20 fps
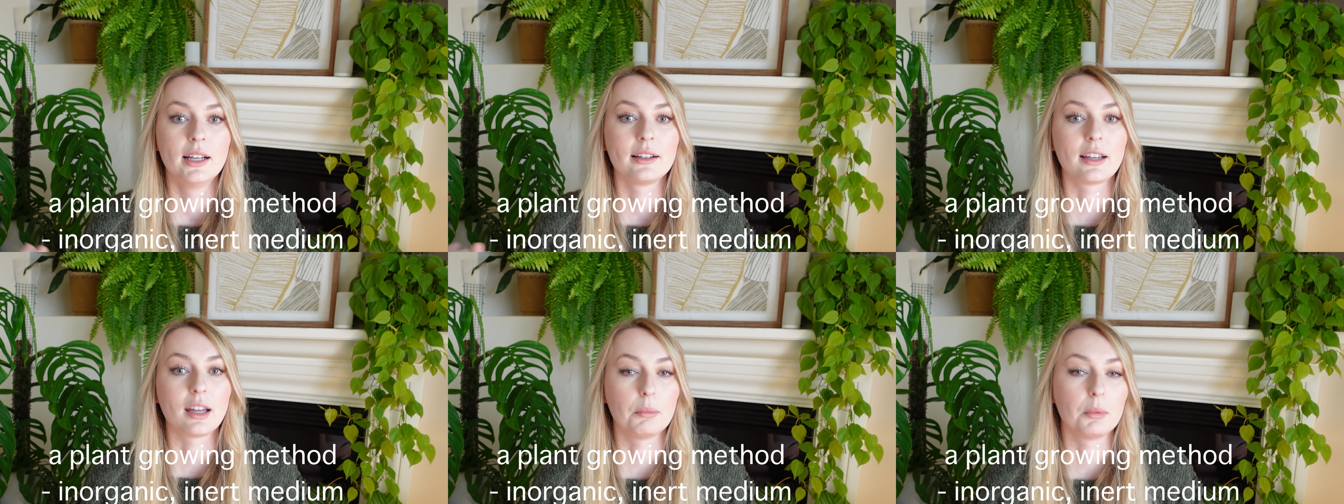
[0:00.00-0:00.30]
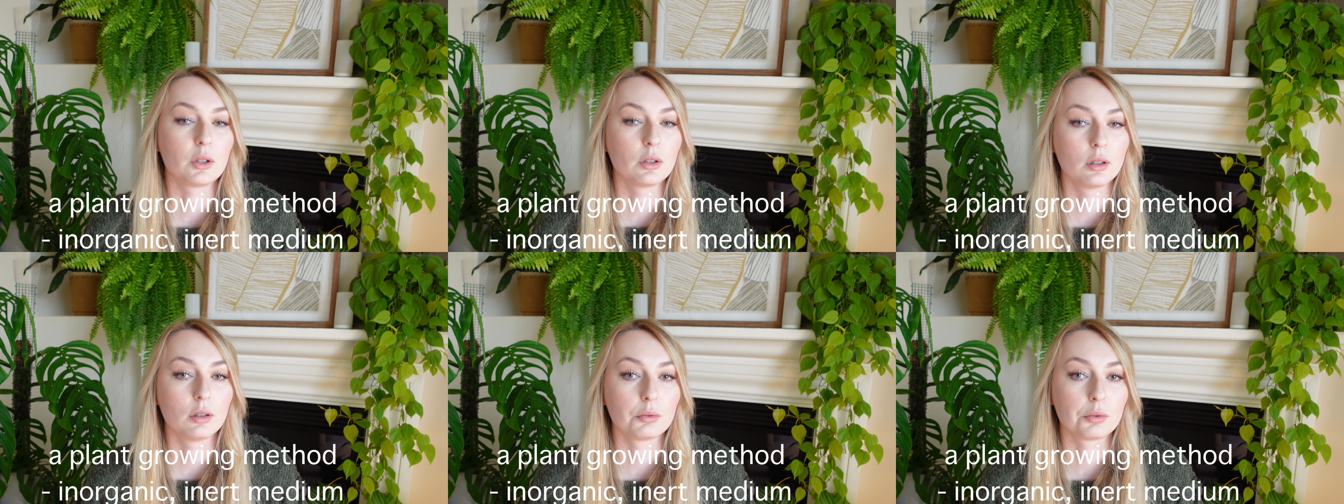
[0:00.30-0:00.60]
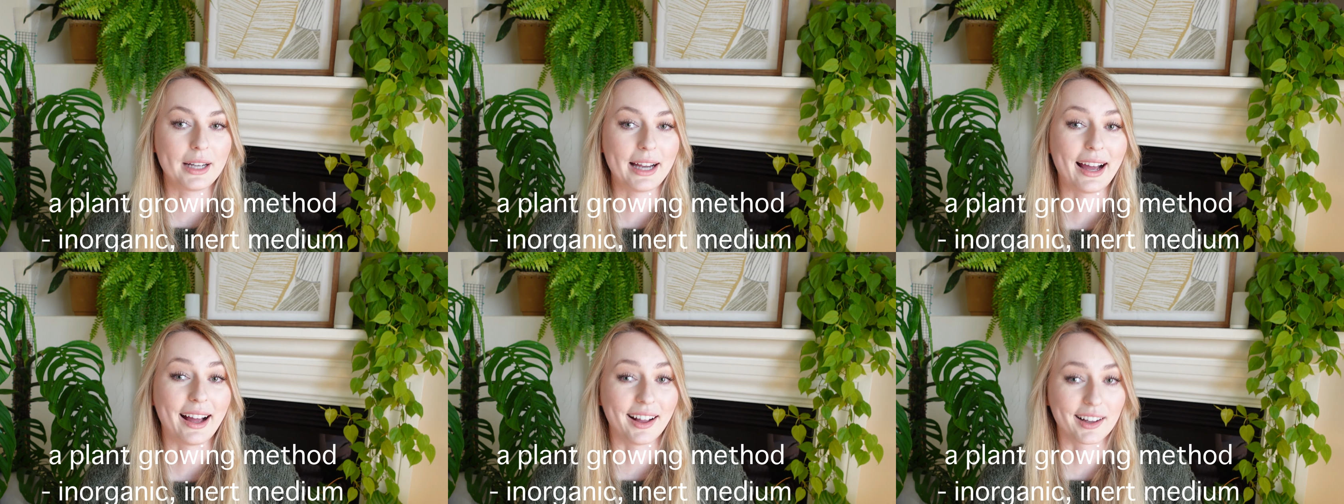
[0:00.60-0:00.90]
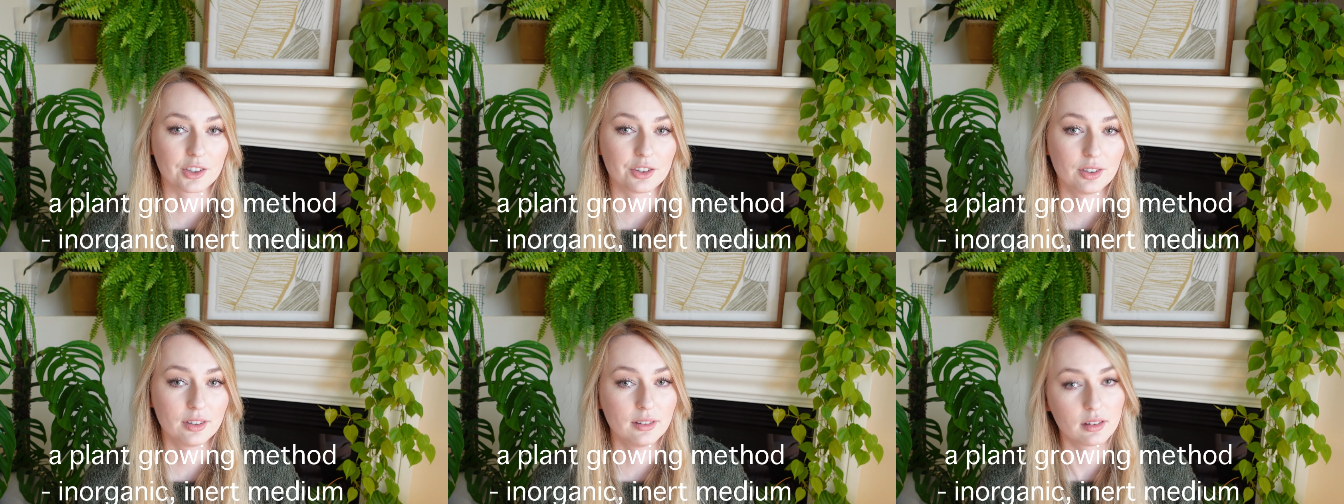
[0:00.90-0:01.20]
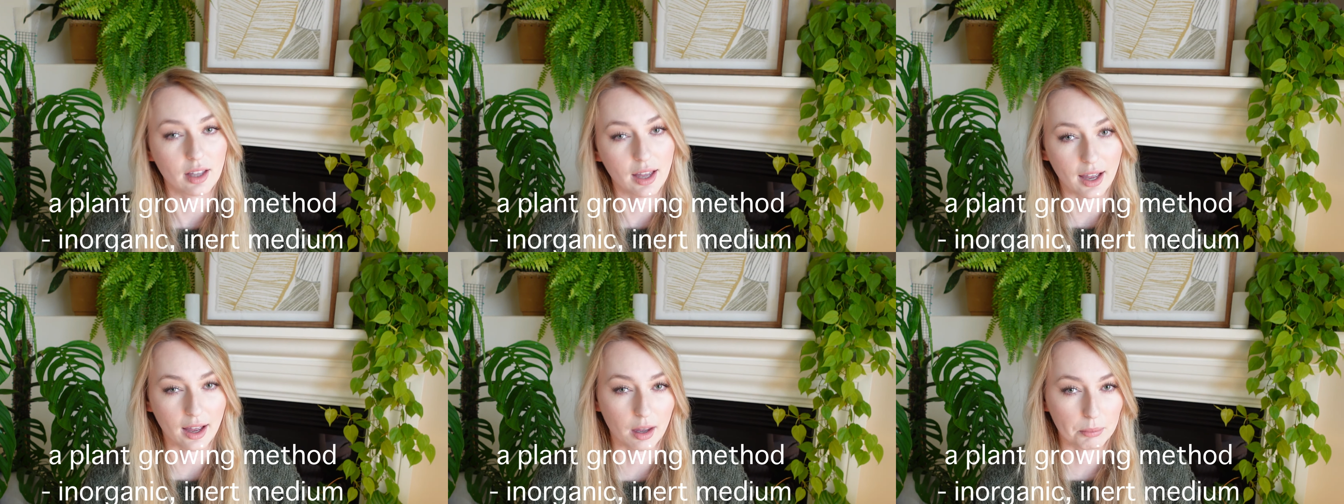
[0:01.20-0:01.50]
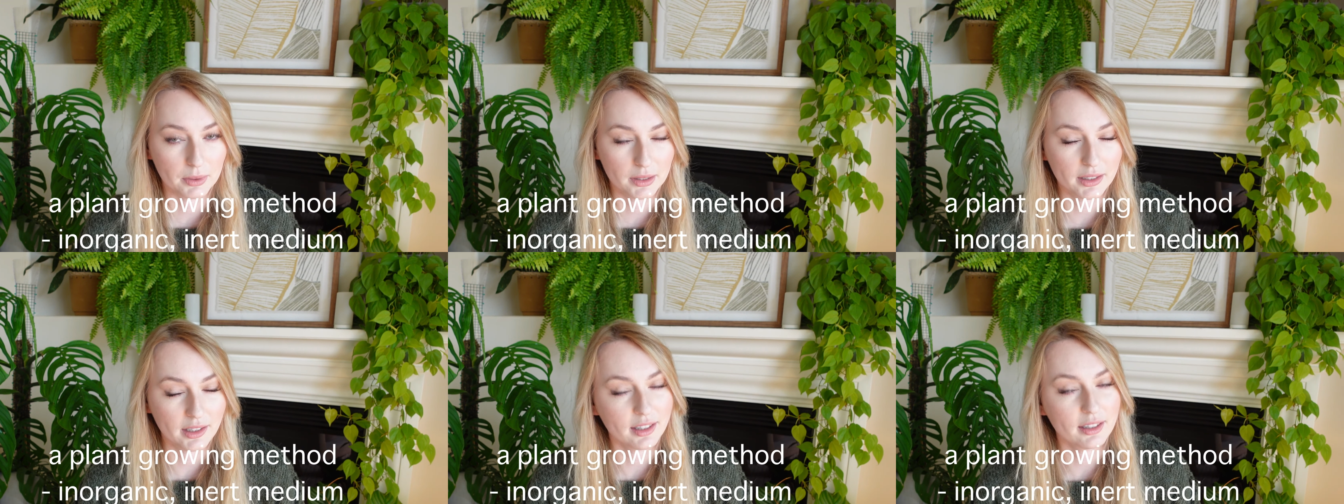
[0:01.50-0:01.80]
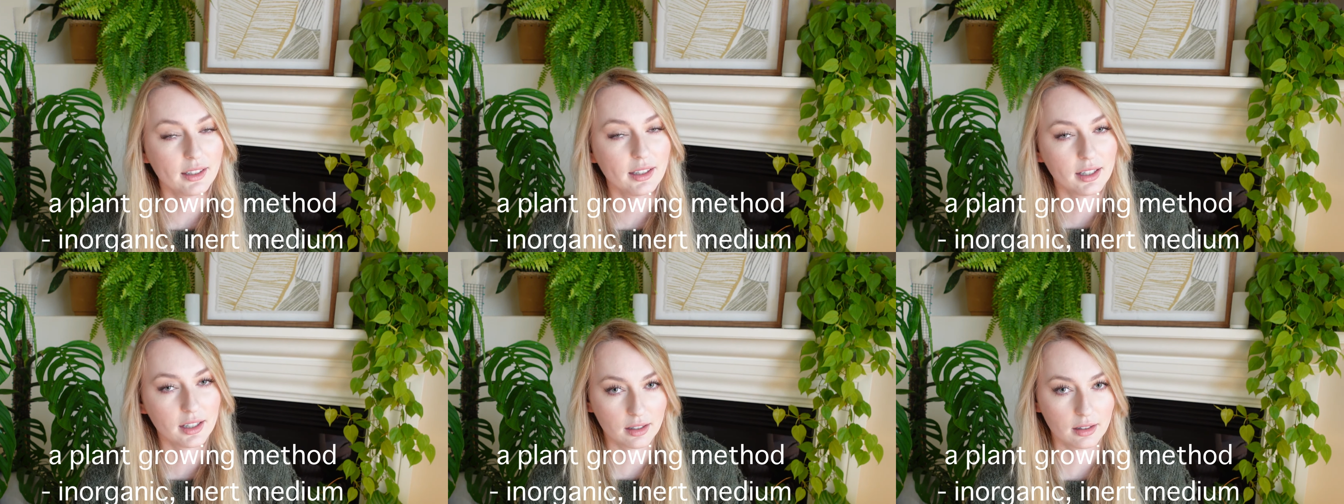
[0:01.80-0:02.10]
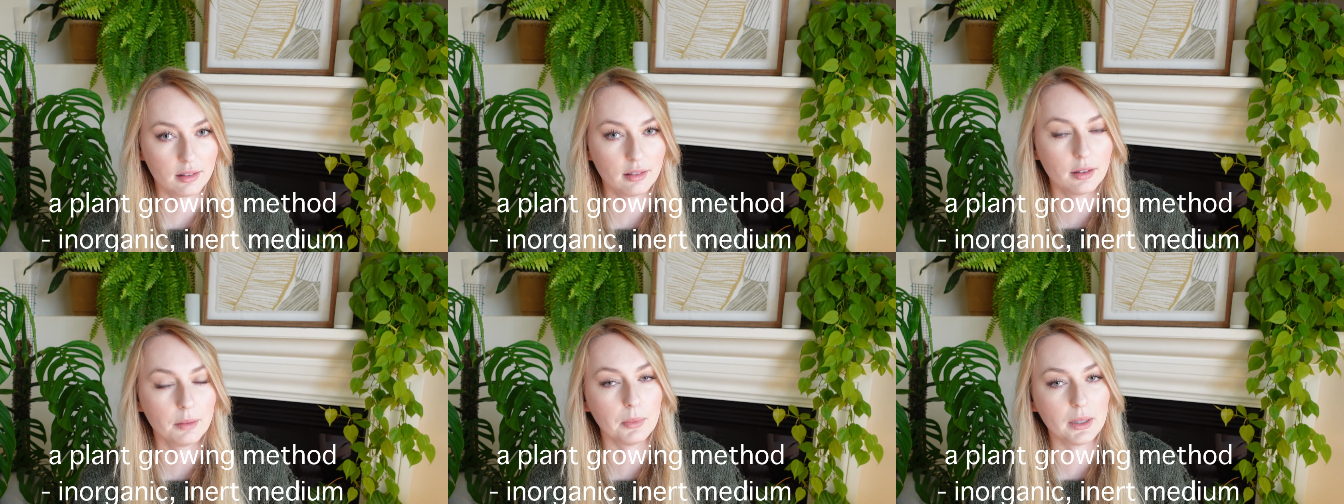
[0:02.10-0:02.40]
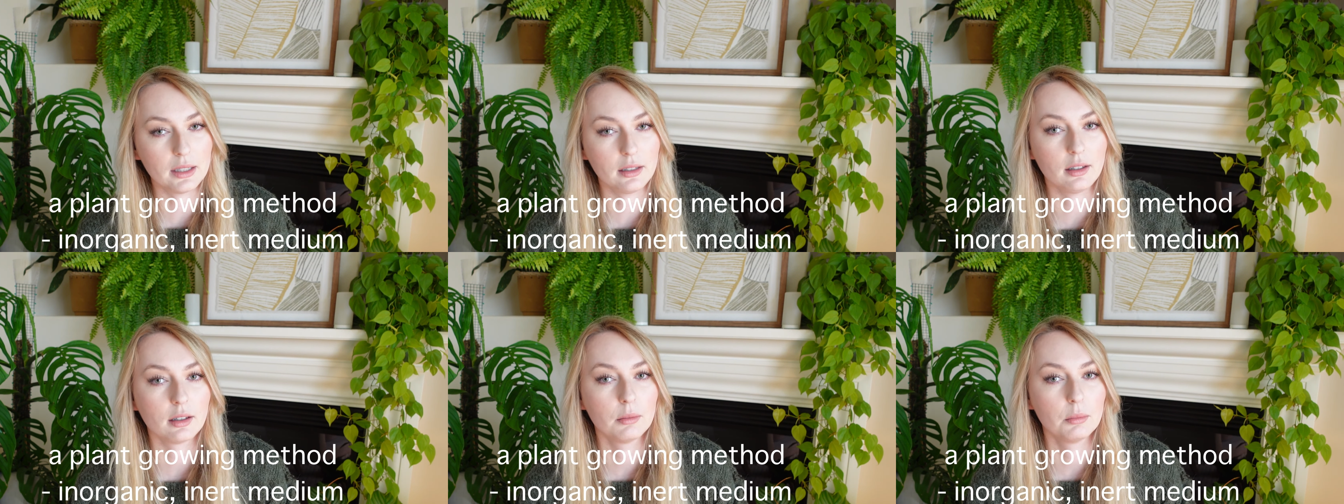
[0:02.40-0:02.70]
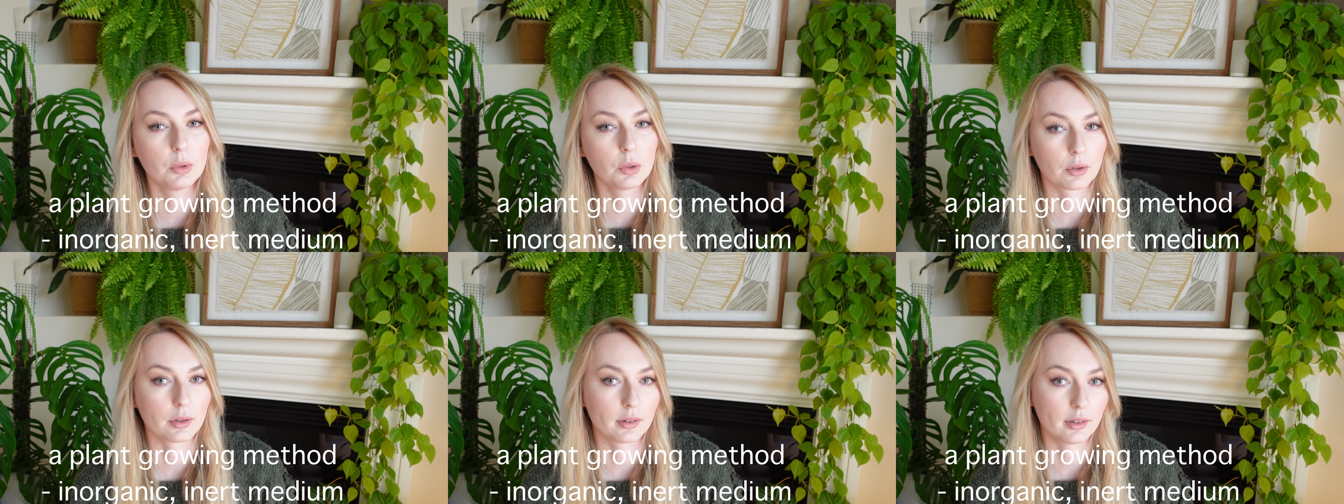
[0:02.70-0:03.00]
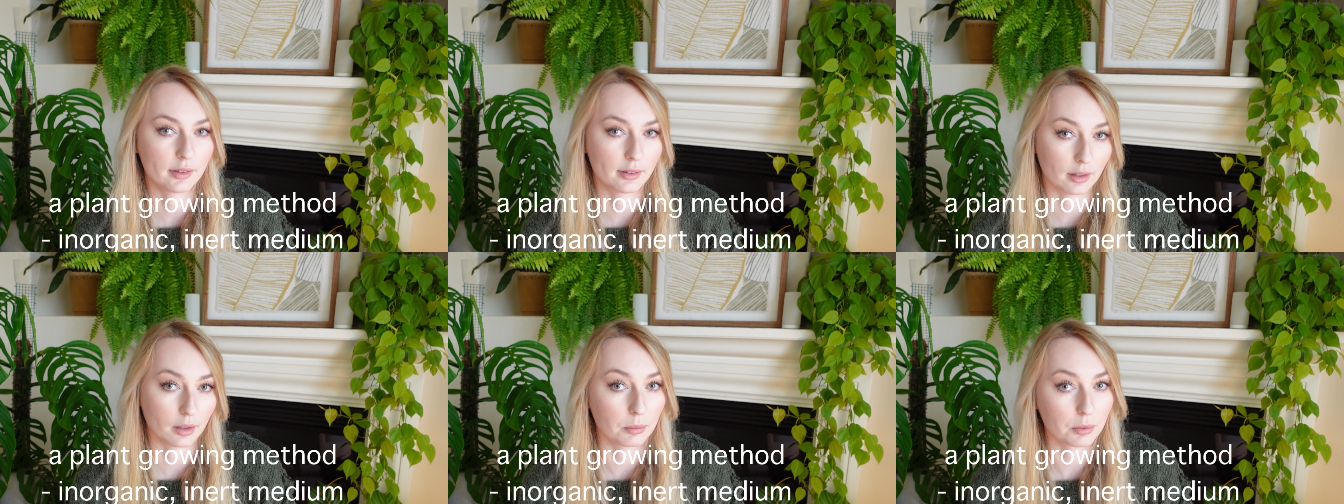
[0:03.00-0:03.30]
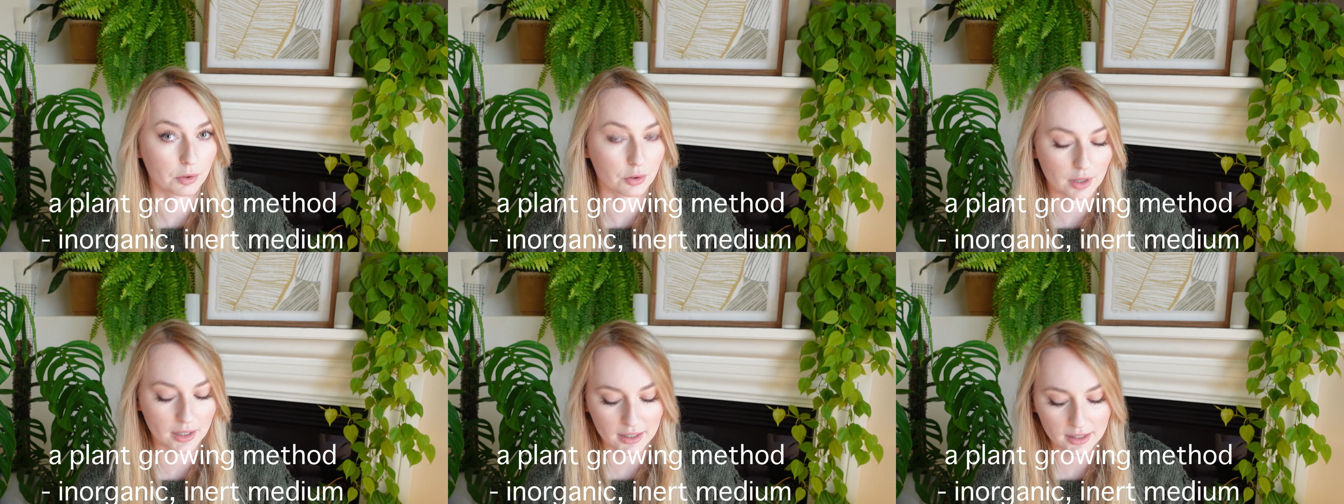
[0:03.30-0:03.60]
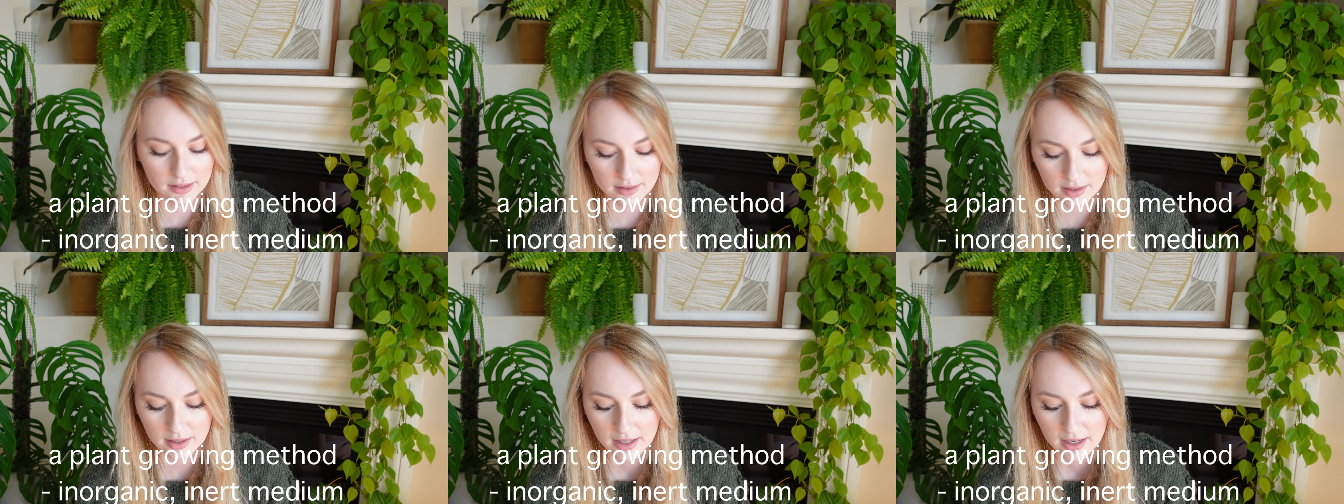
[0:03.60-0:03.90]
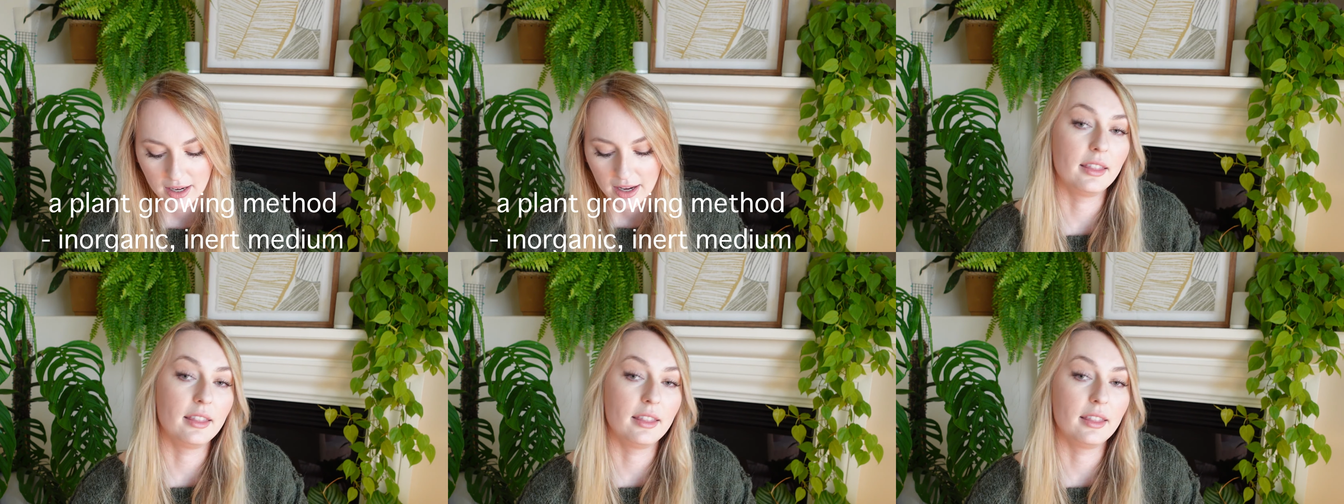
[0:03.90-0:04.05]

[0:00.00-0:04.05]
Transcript: chemical reactions happening in the medium or the substrate.